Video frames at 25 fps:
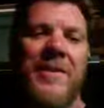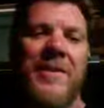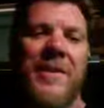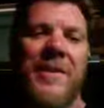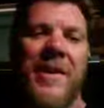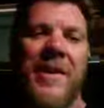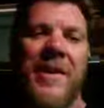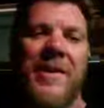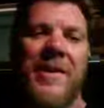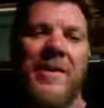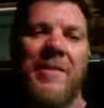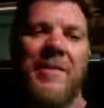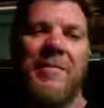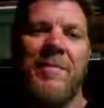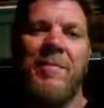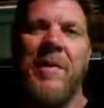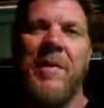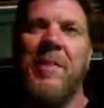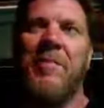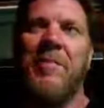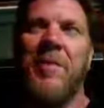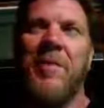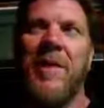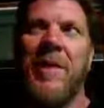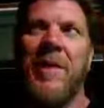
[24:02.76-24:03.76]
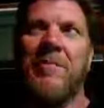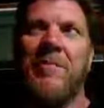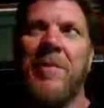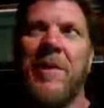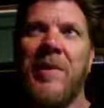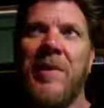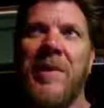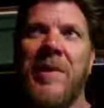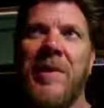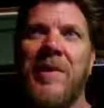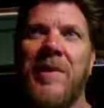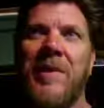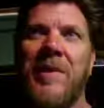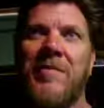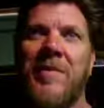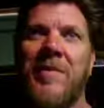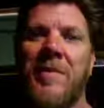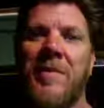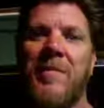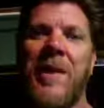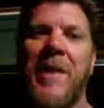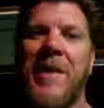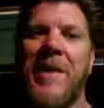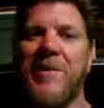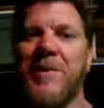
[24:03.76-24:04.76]
like people that believe the
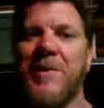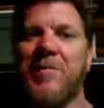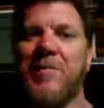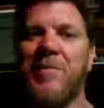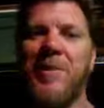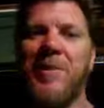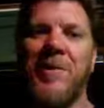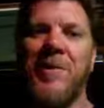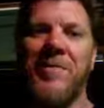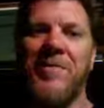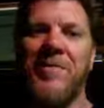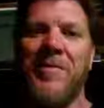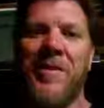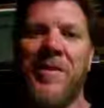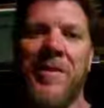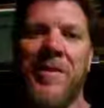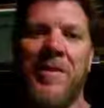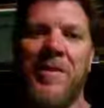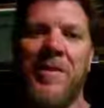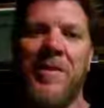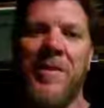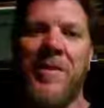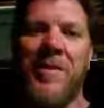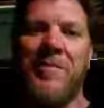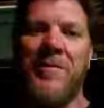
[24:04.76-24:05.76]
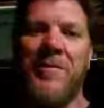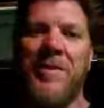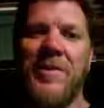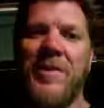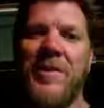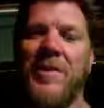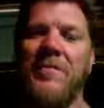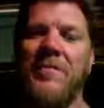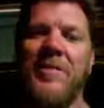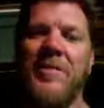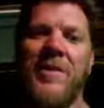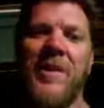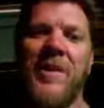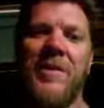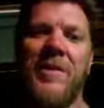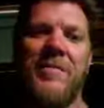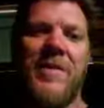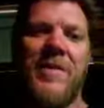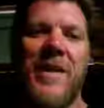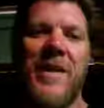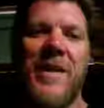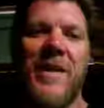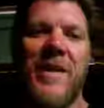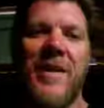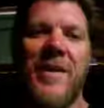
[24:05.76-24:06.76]
magic bullet theory of
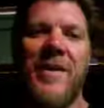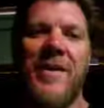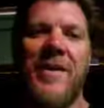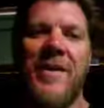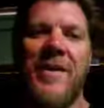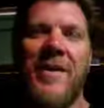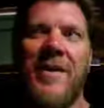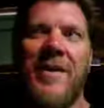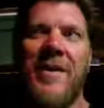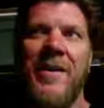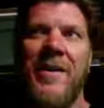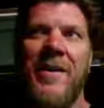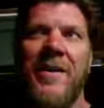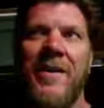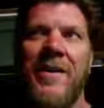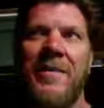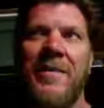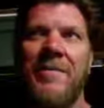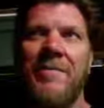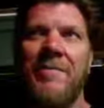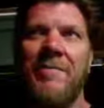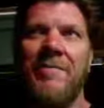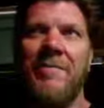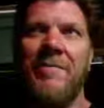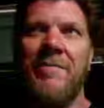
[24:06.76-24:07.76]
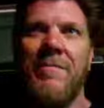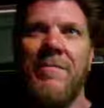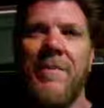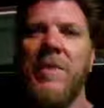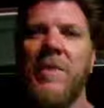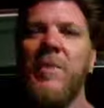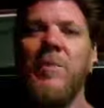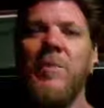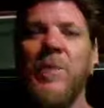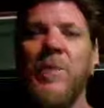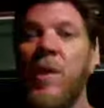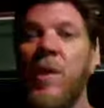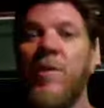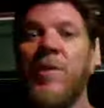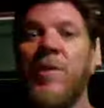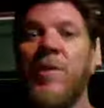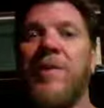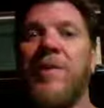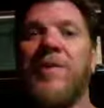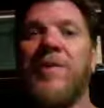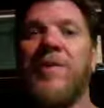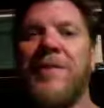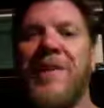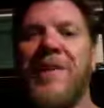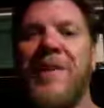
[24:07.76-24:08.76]
JFK. You don't
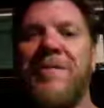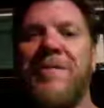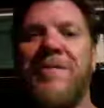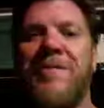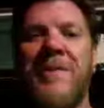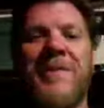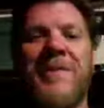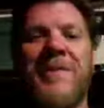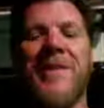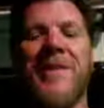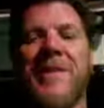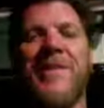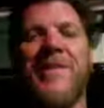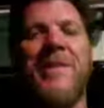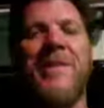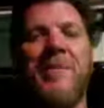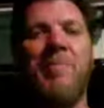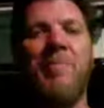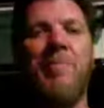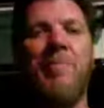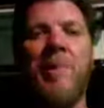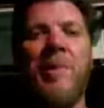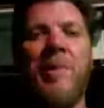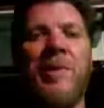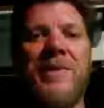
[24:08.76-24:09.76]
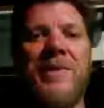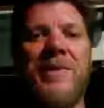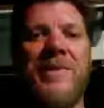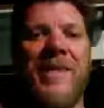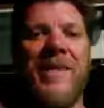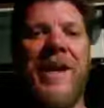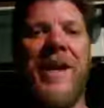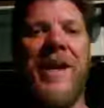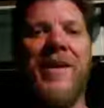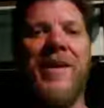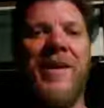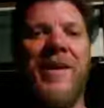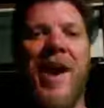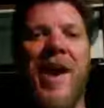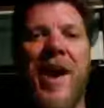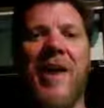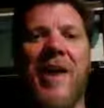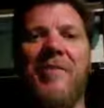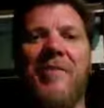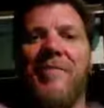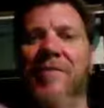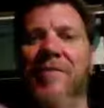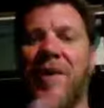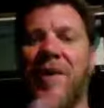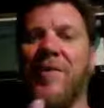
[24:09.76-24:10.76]
understand physics. Bullets cannot
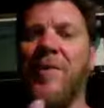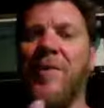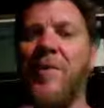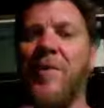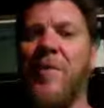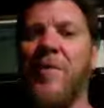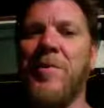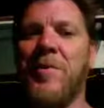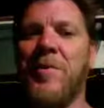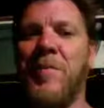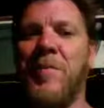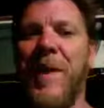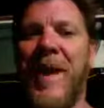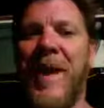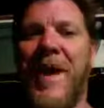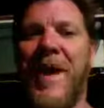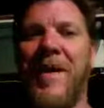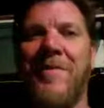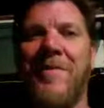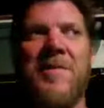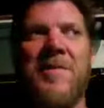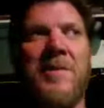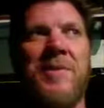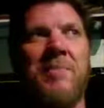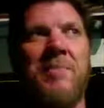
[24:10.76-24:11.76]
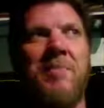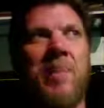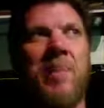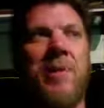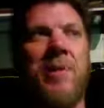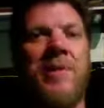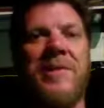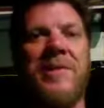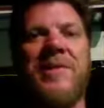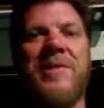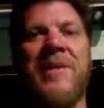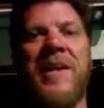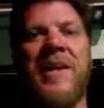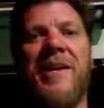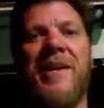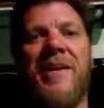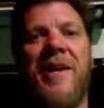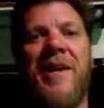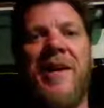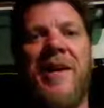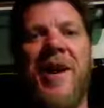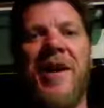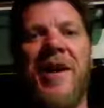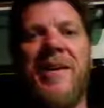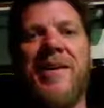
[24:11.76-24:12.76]
follow those paths. Bullets
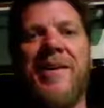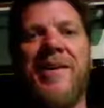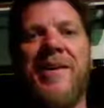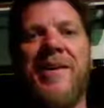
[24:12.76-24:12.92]
cannot